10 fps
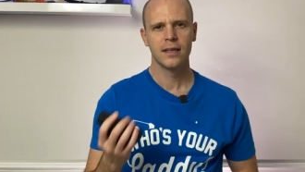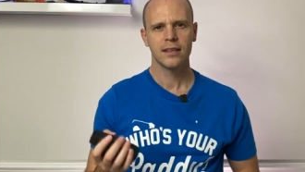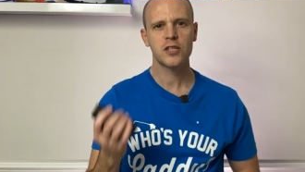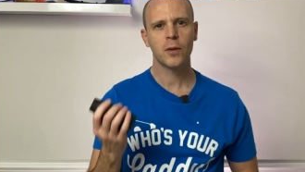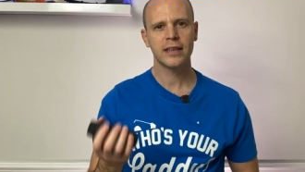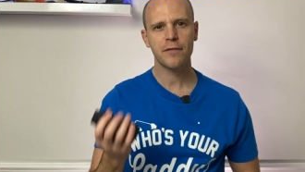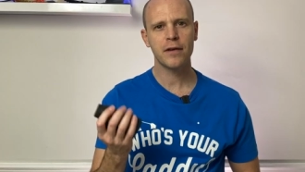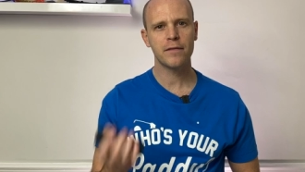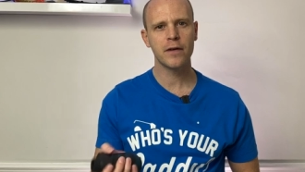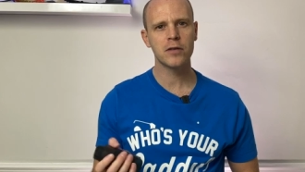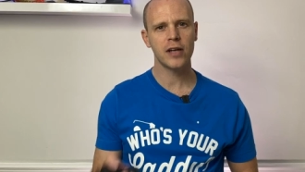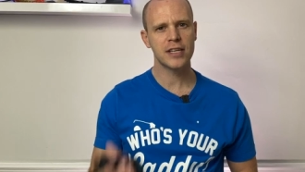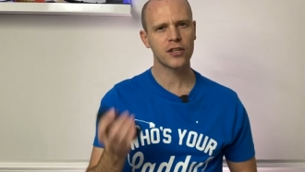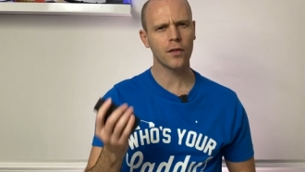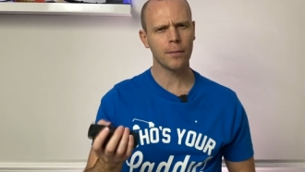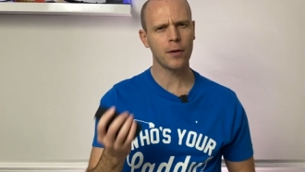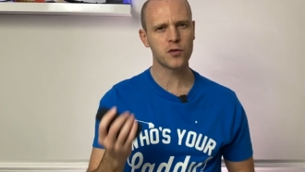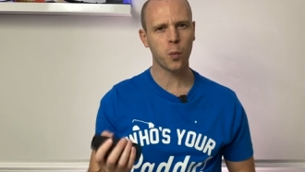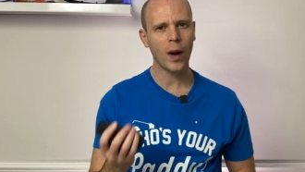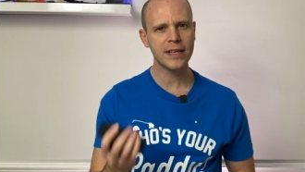This one definitely feels like it's got the
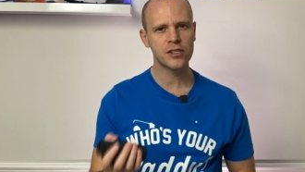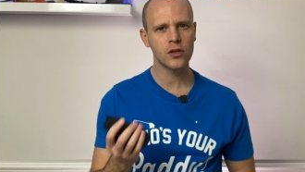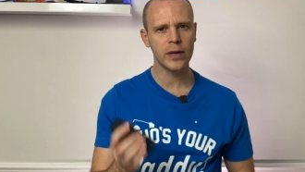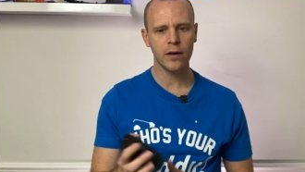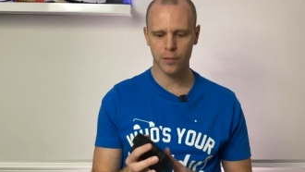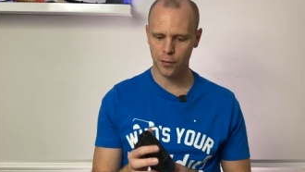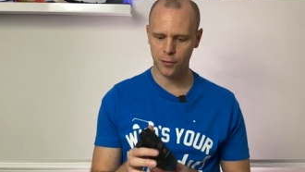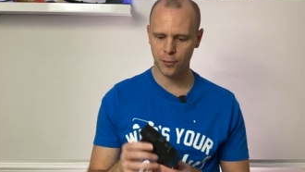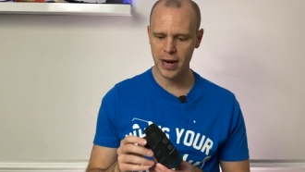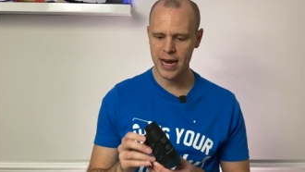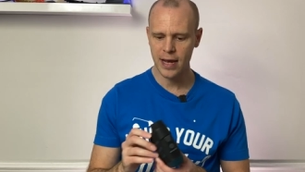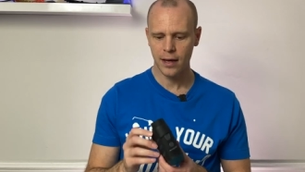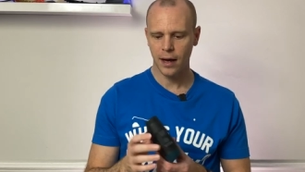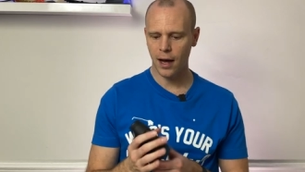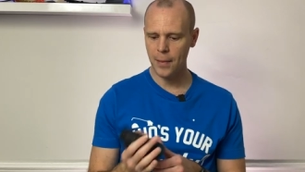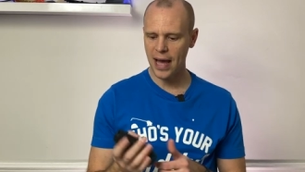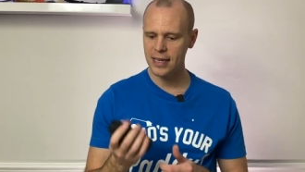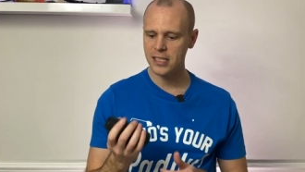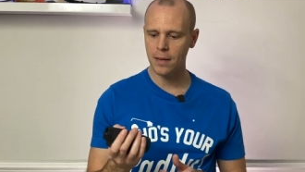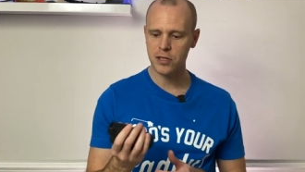most weight to it of the three. Um, and
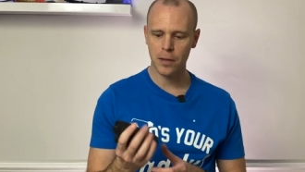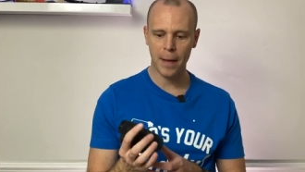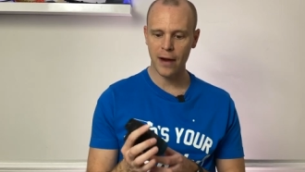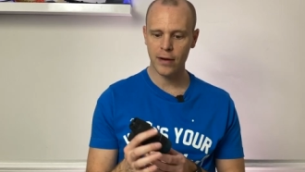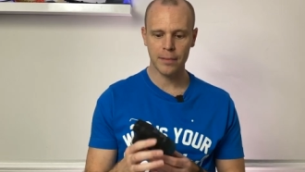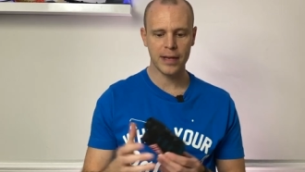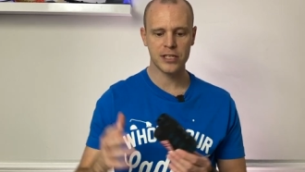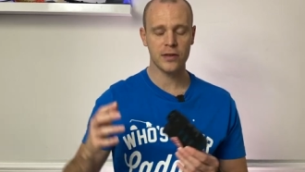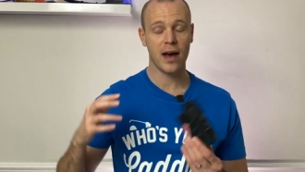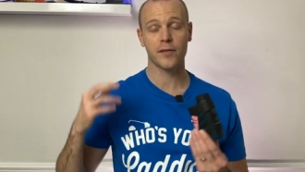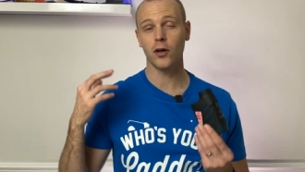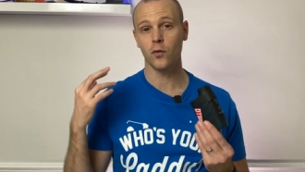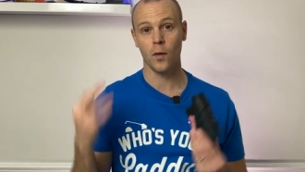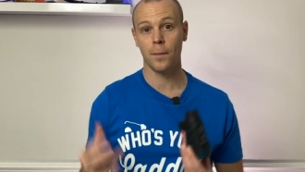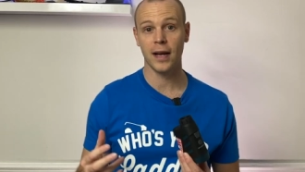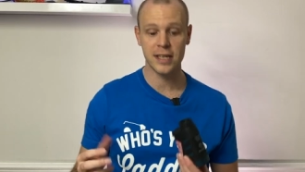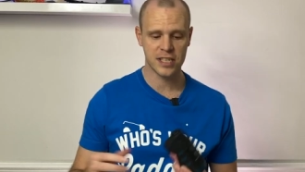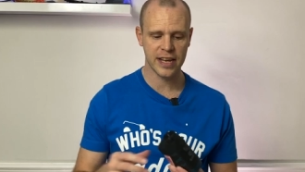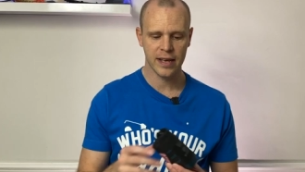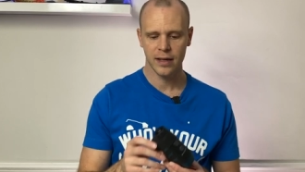in terms of the battery, it means that you haven't got to replace
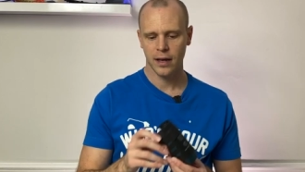it.